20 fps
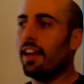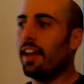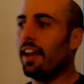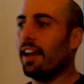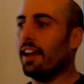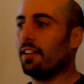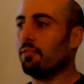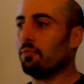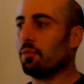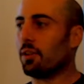
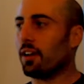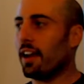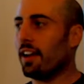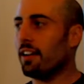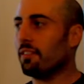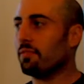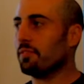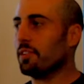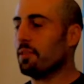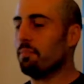and we're kind
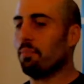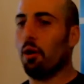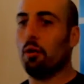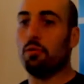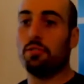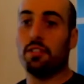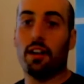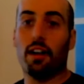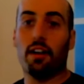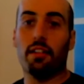of
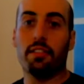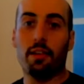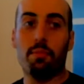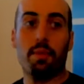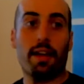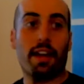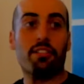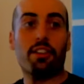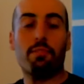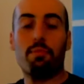imposing on them.
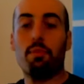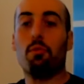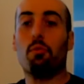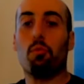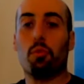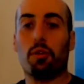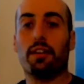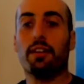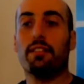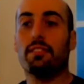They actually have people
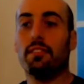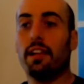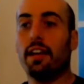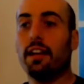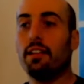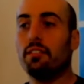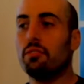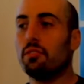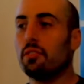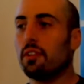working
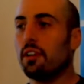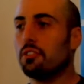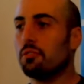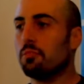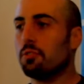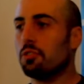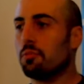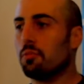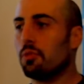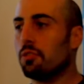today doing
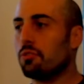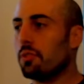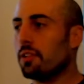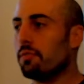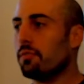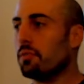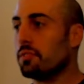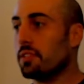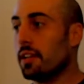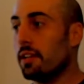customer support
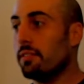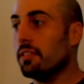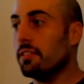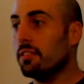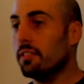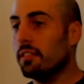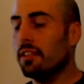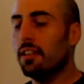24/7.